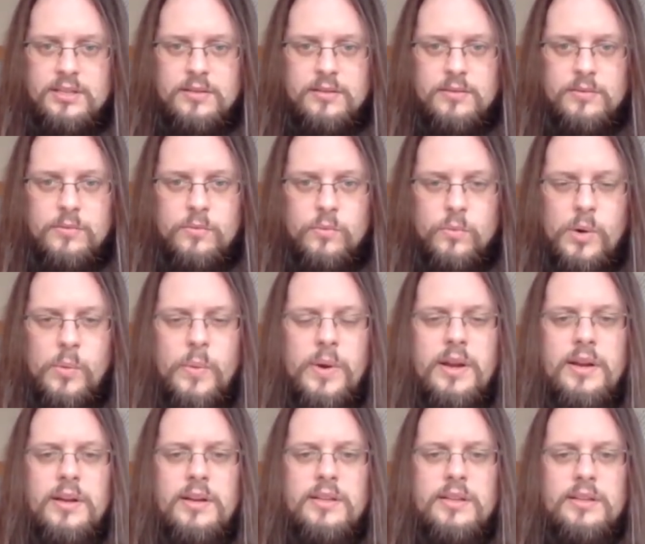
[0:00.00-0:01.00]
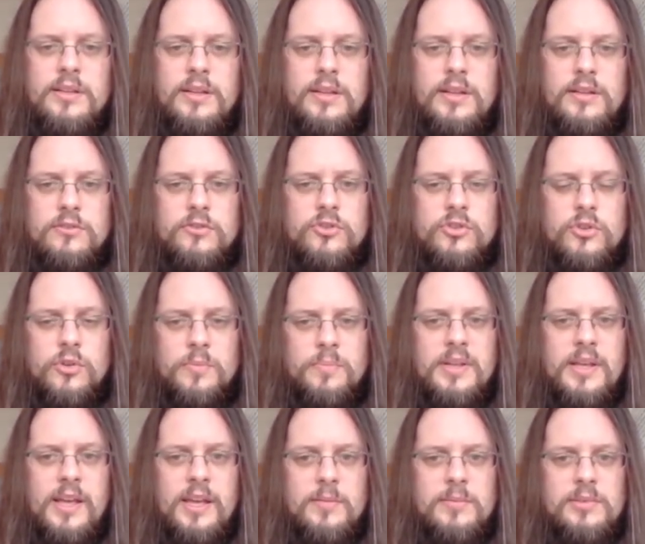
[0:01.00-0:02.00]
we really should
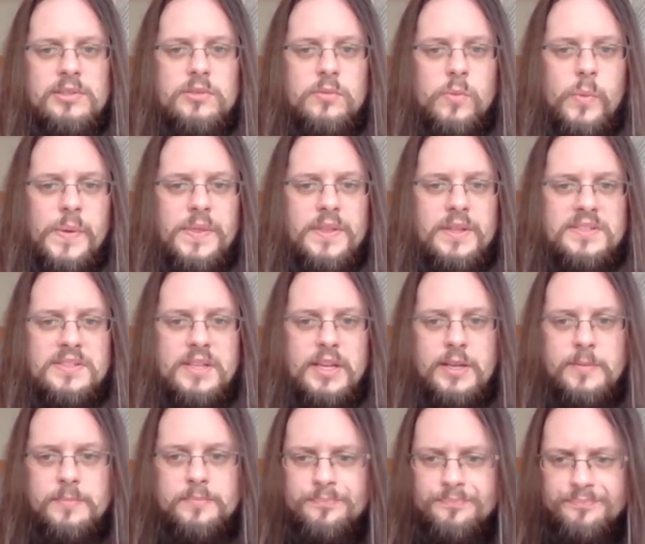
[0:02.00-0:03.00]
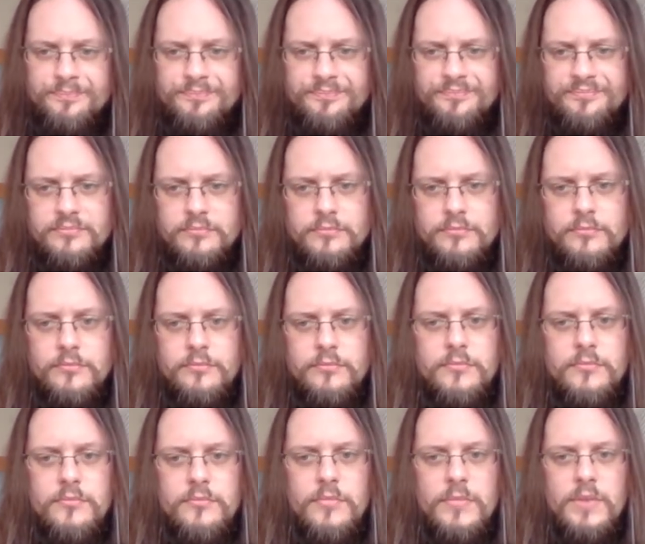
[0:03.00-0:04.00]
be able to win this game.
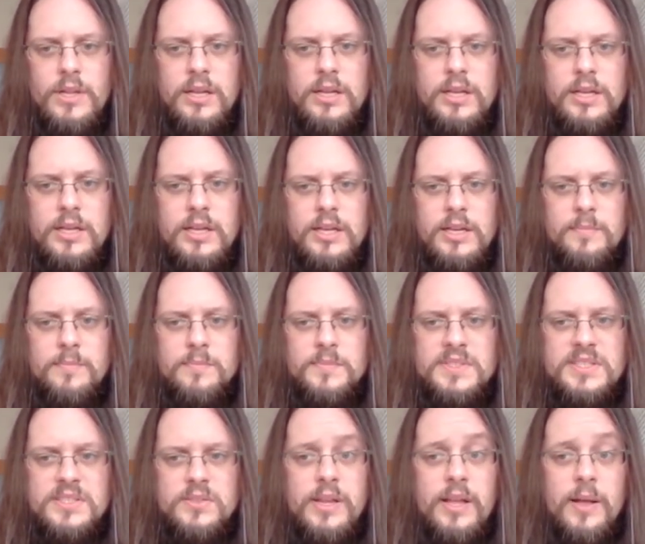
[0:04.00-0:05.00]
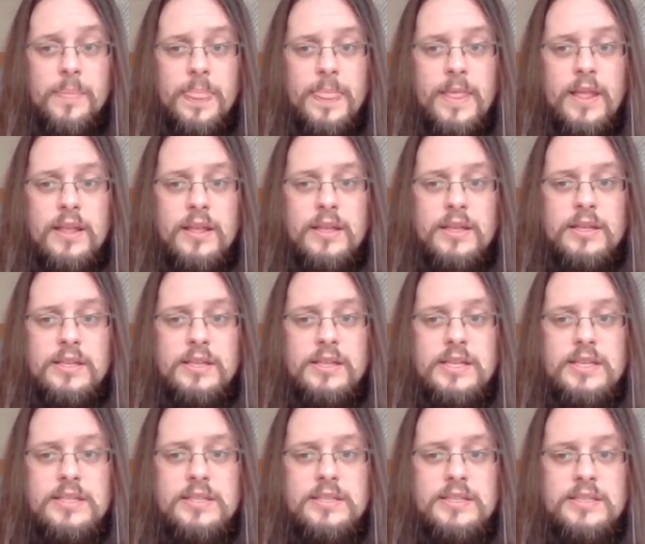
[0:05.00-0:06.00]
So yeah,
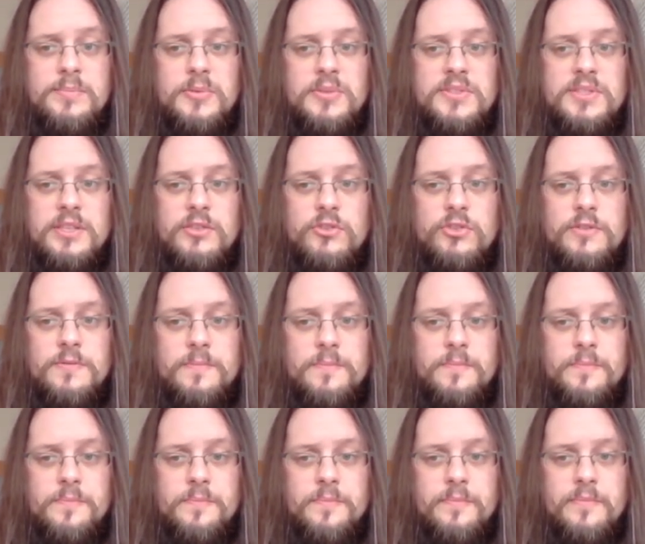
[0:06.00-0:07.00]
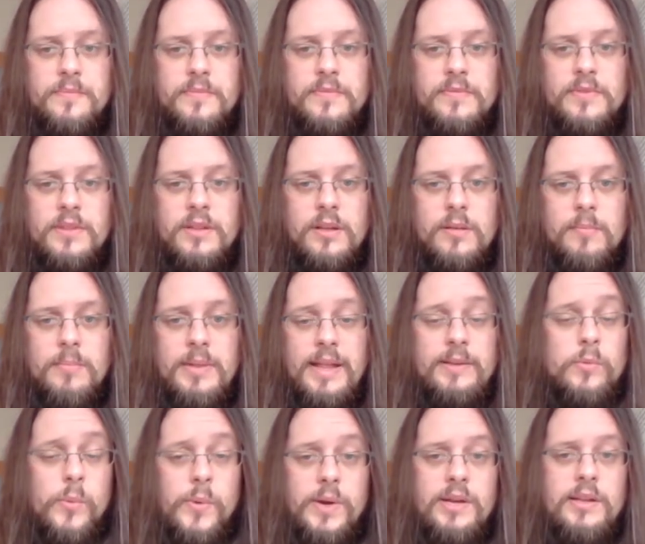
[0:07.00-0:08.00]
in this position, black
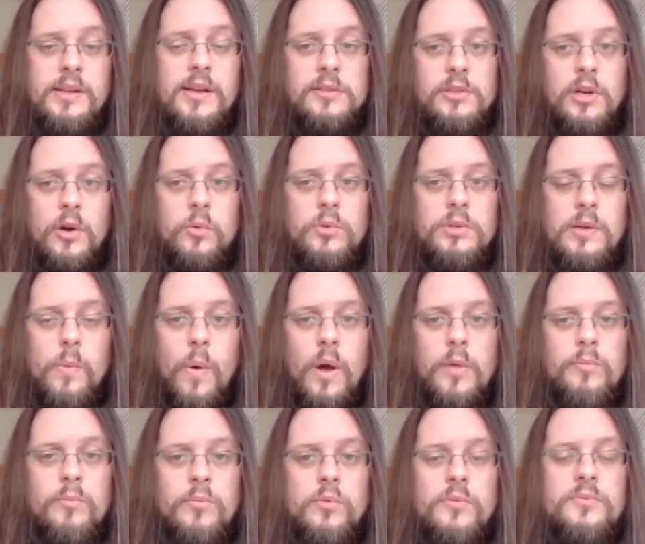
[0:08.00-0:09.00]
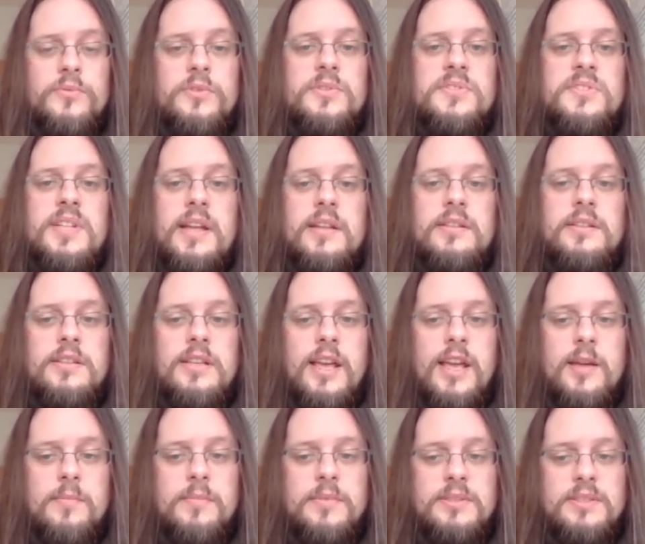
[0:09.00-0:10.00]
really got only one move to stay in the
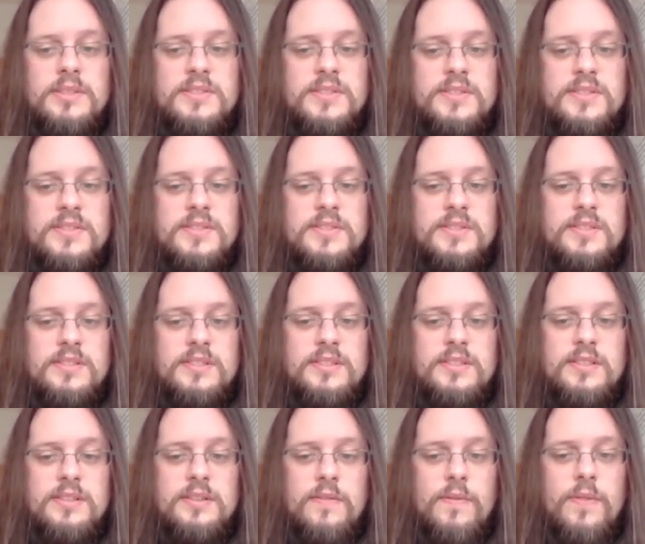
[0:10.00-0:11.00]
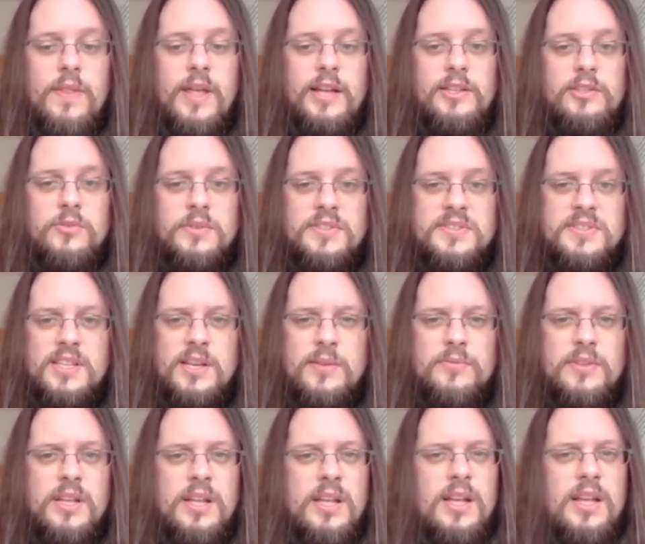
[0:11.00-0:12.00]
game, and this is knight to
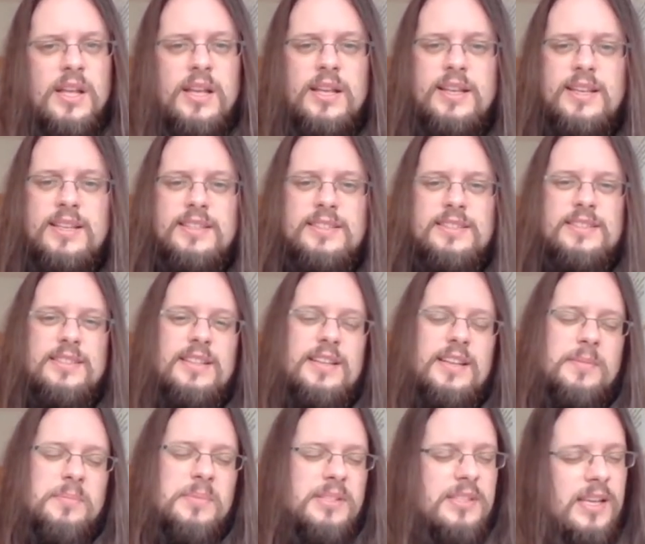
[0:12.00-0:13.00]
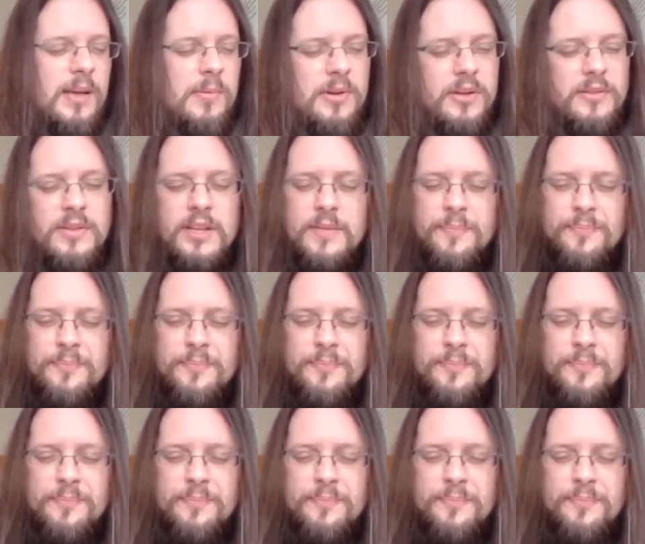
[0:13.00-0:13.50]
e7. And I mean, come on,